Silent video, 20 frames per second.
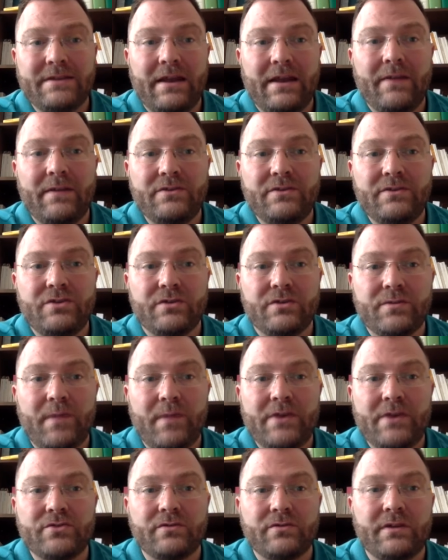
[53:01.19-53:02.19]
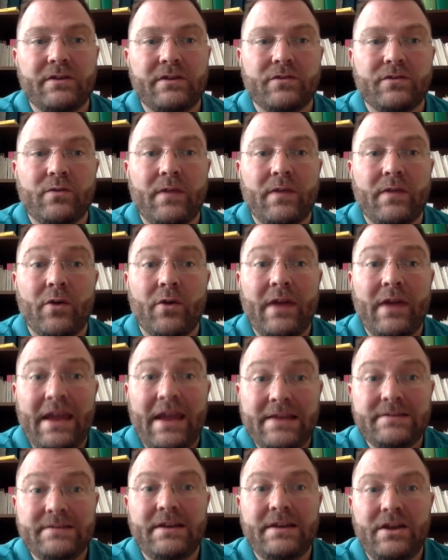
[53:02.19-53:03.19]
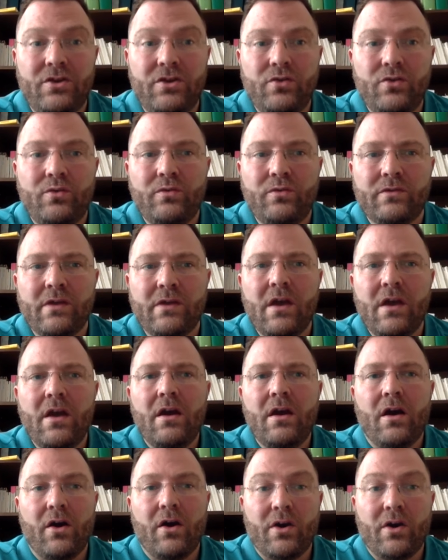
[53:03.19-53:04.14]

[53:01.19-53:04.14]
in the geospatial industry that are easy to use are